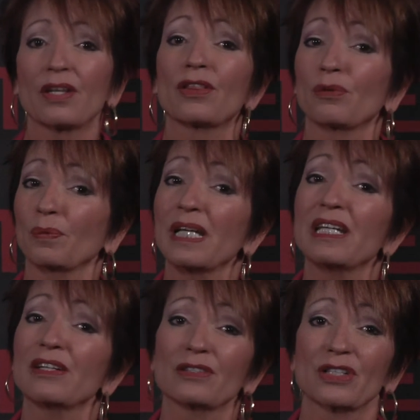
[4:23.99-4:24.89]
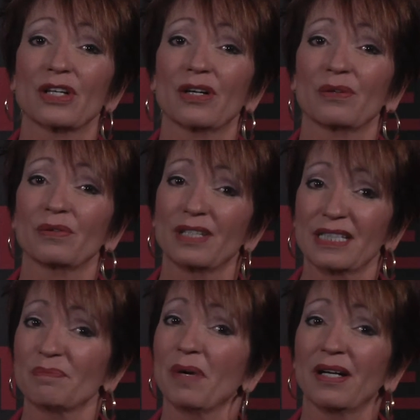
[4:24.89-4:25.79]
3 years ago
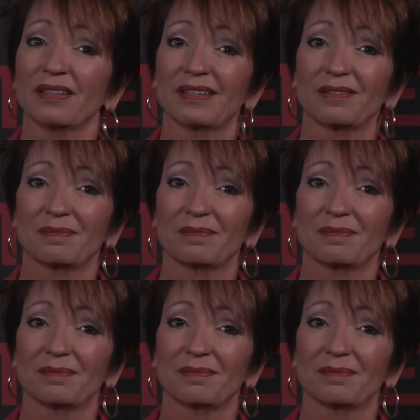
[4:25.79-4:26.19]
this month.